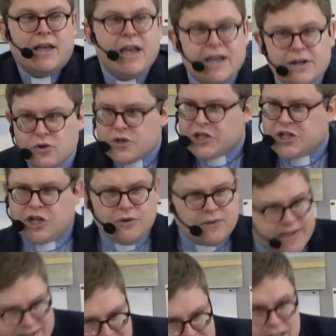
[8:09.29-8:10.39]
in order to
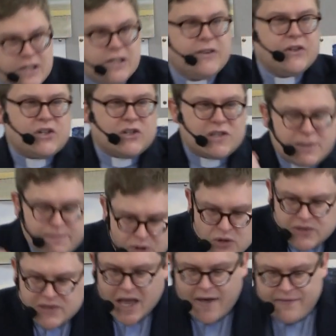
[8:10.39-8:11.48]
settle the
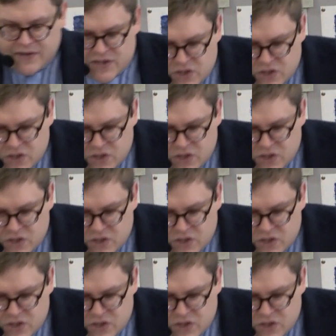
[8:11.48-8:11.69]
disputes and the